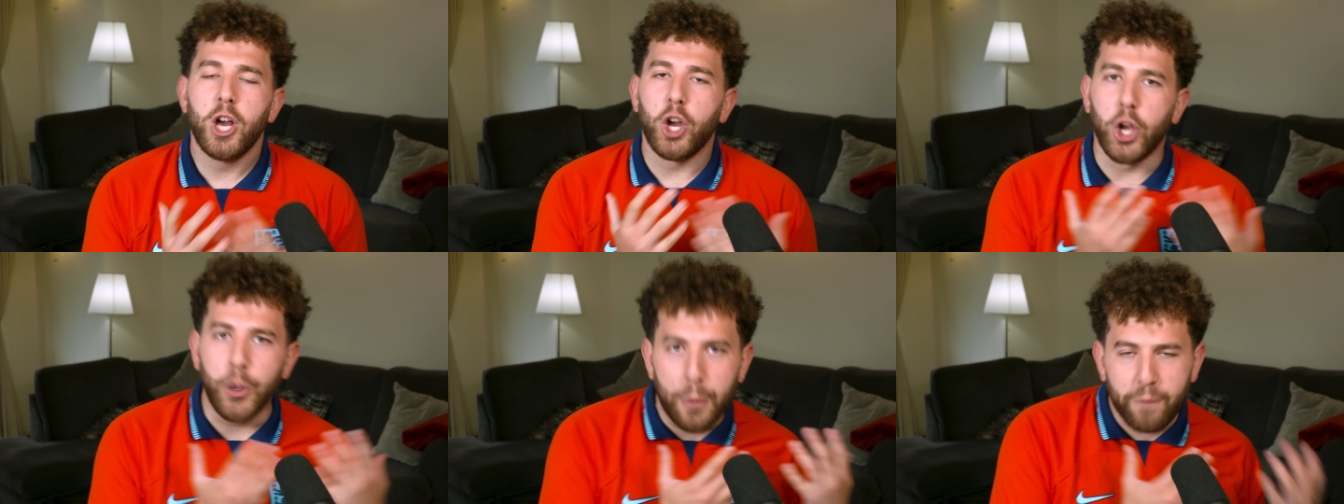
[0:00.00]

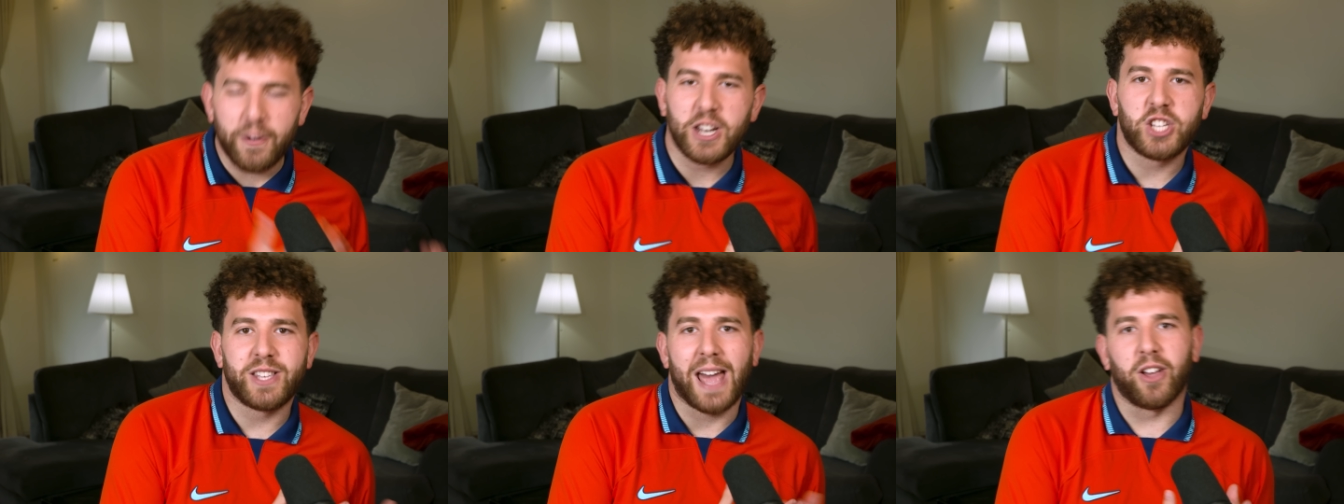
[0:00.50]
who will
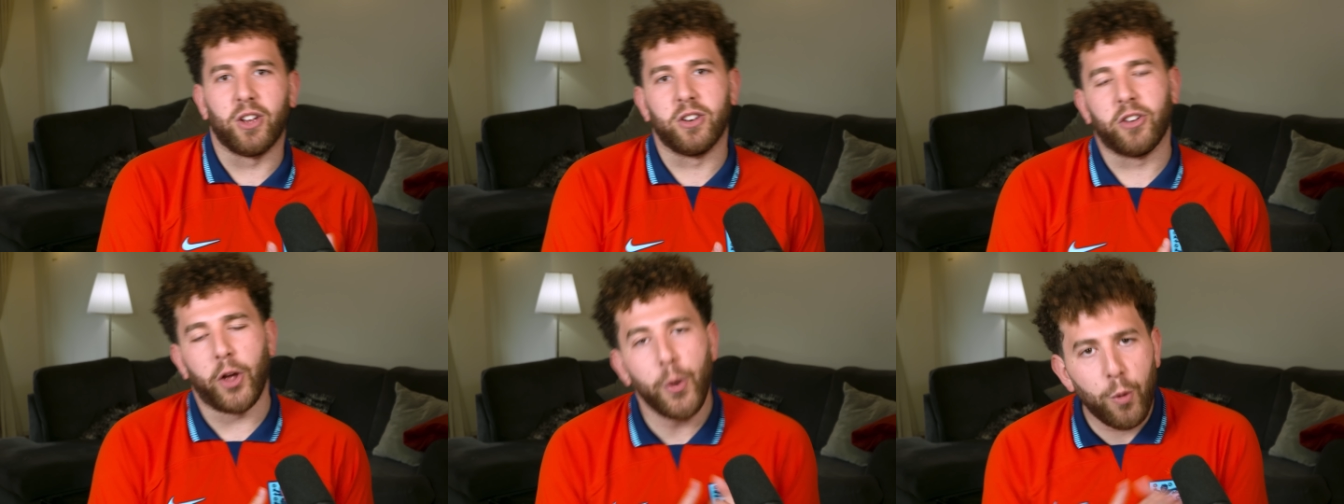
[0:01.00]
finish
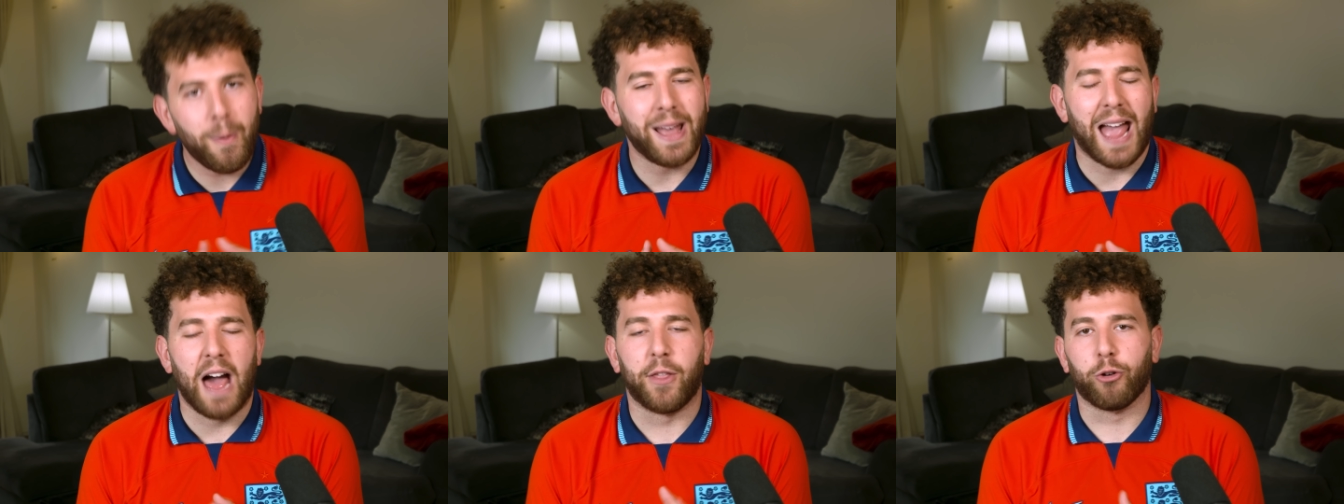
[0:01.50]
second, who will make
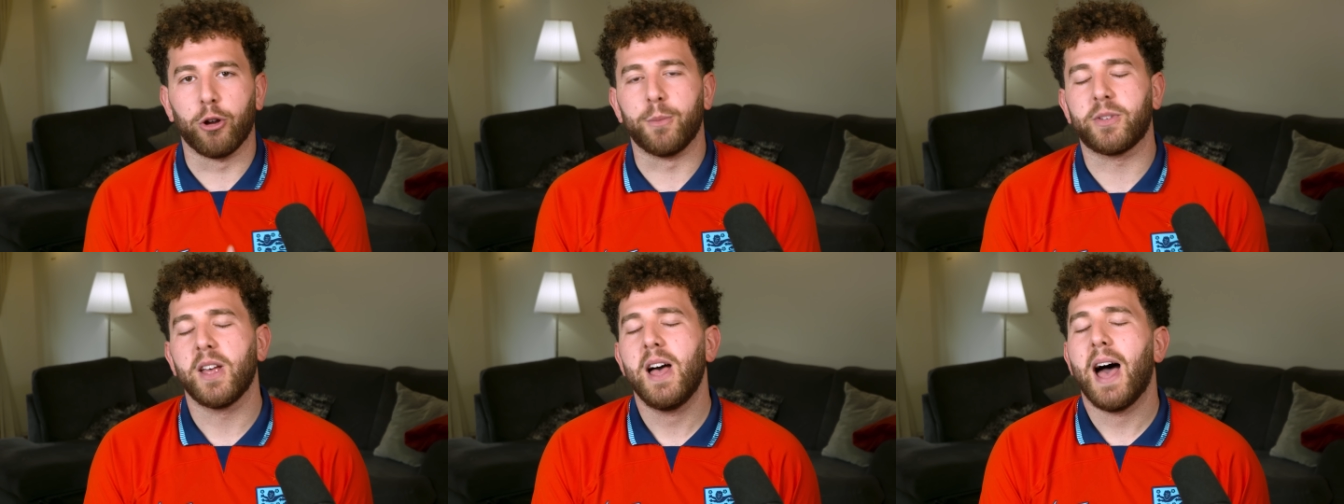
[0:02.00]
it out of the groups,